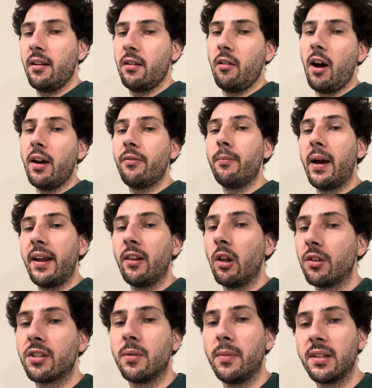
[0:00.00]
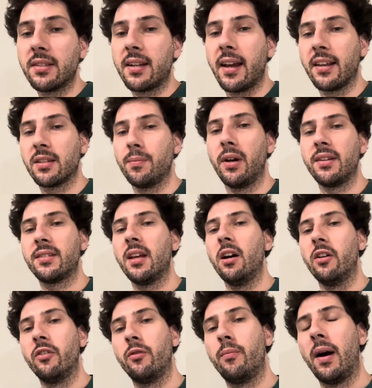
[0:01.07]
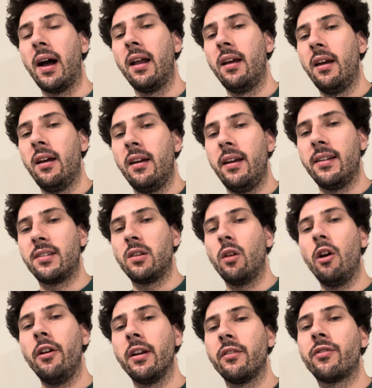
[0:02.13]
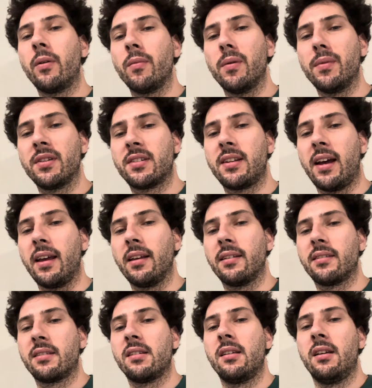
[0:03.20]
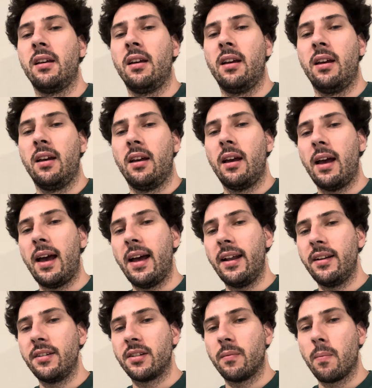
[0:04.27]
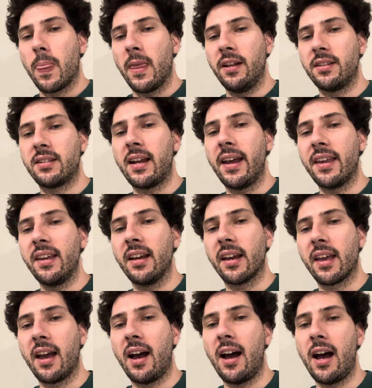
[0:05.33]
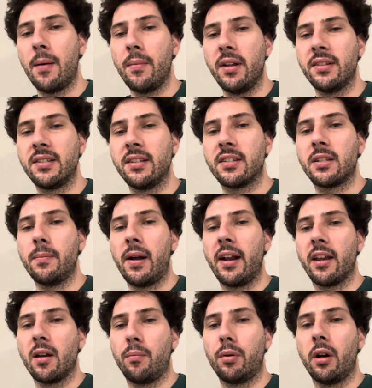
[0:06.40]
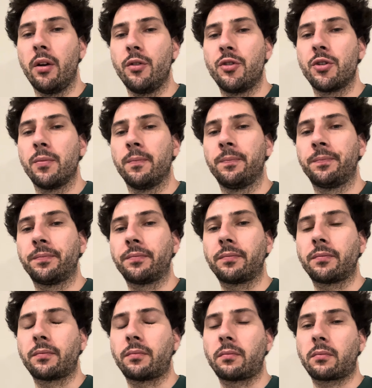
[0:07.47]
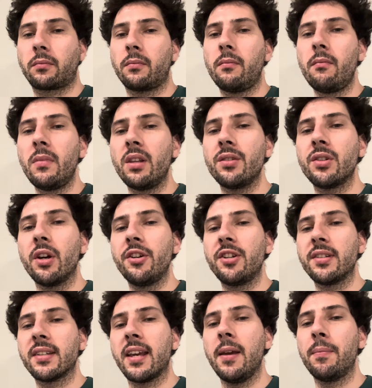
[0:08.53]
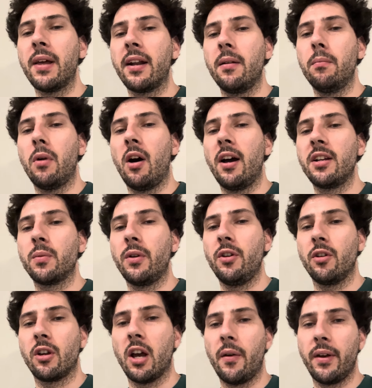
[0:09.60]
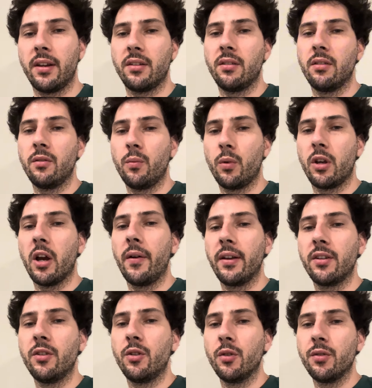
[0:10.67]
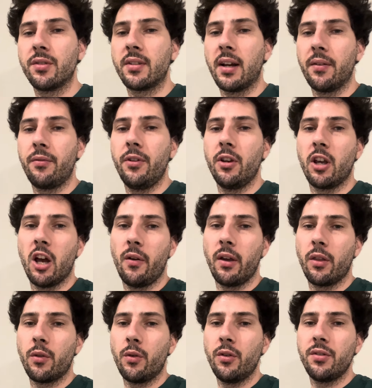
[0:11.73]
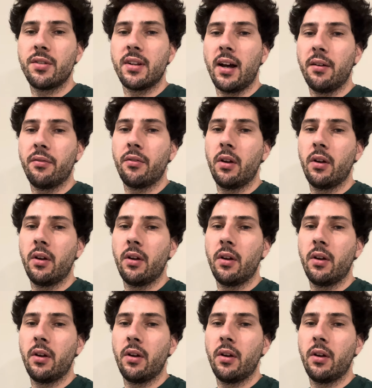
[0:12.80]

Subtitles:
I've made lots of mistakes myself, but it's learning from the mistakes, and it's taking a calm and systematic approach. So just keep that in mind when you're going to do stuff and you're going through stuff.